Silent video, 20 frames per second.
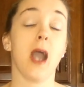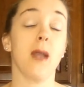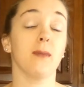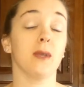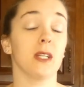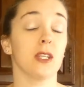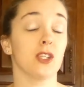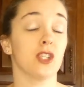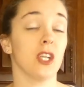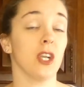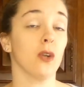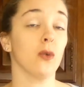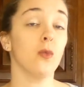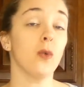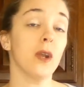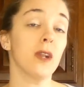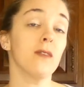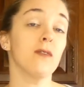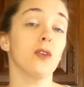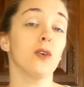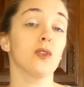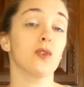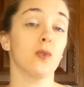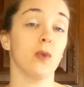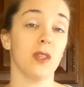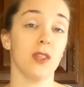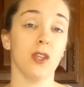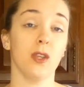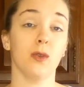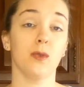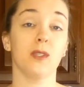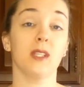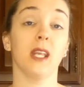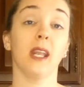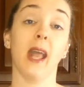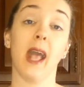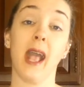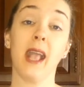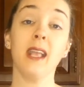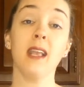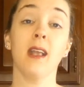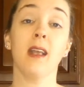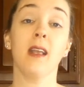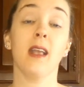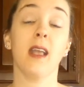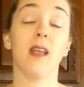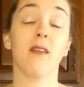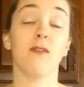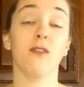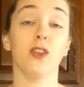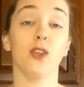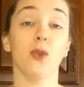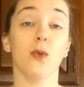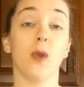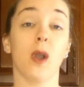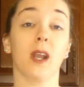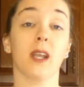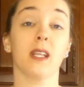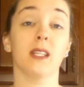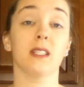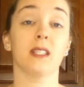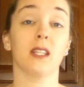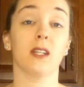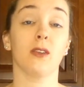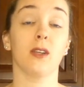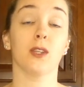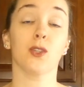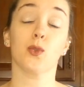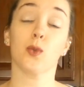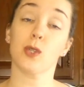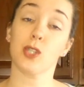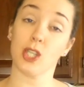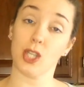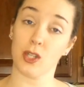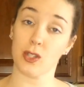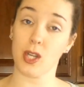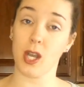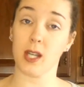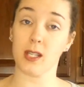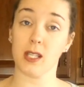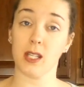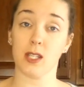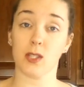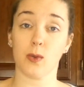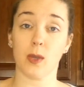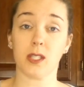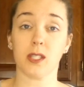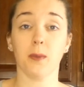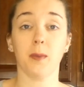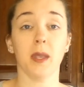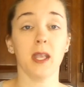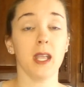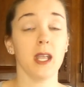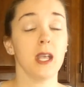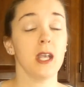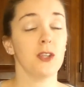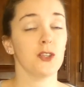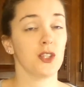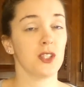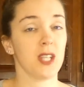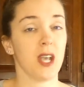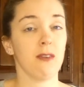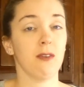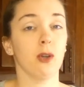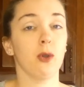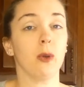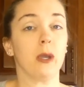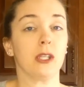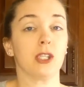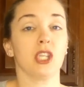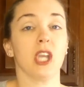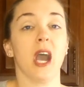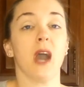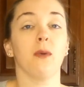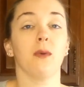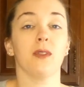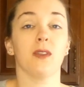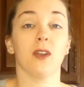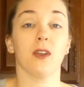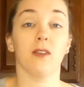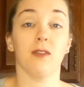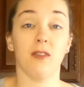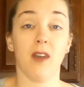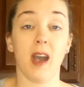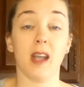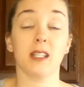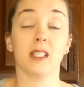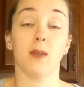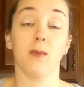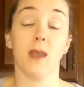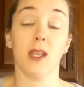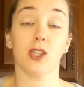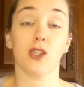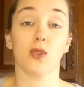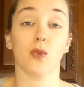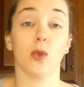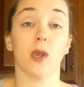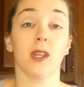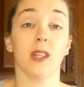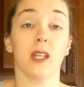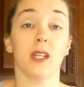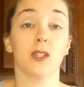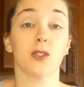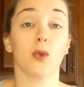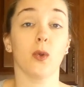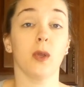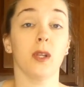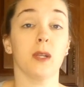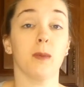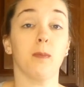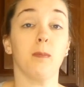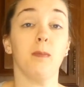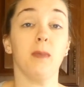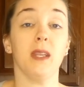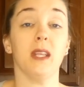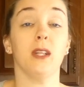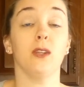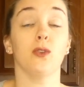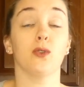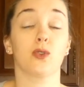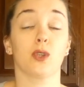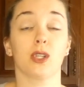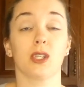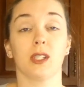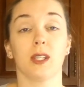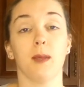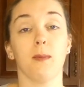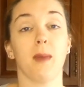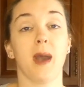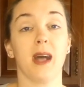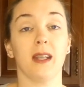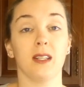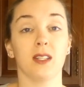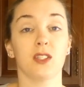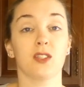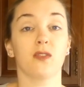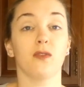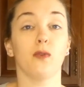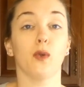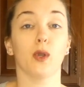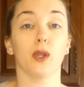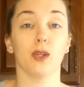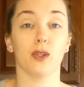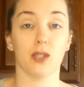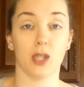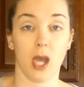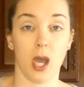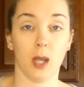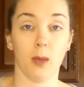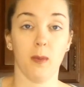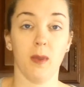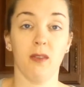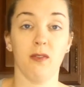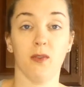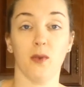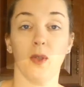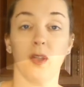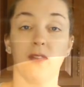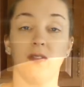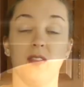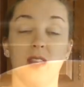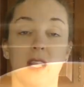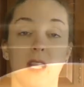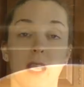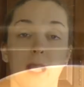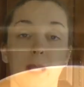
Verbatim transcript: I'm gonna share one of those with you today. If you are considering switching your dog to this recipe, just have a quick chat with your vet to make sure that it's going to be nutritionally balanced for your dog before feeding.